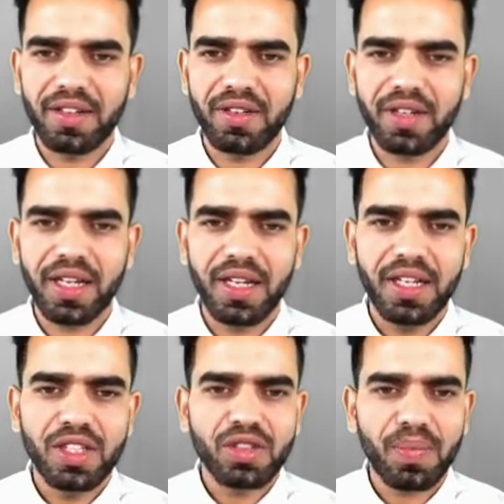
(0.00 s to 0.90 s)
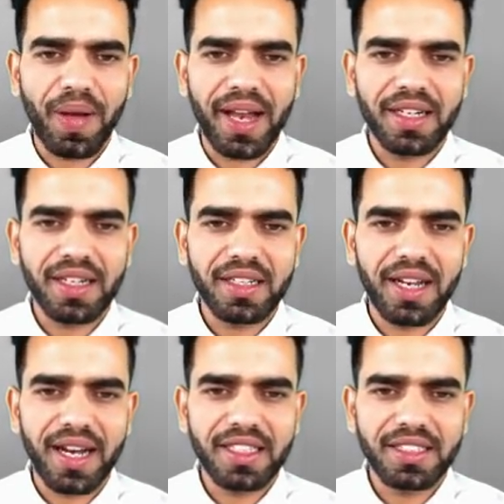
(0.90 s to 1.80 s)
Okay, so parotid
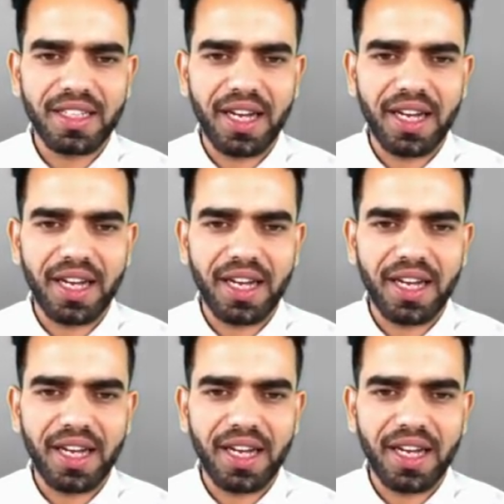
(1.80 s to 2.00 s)
glands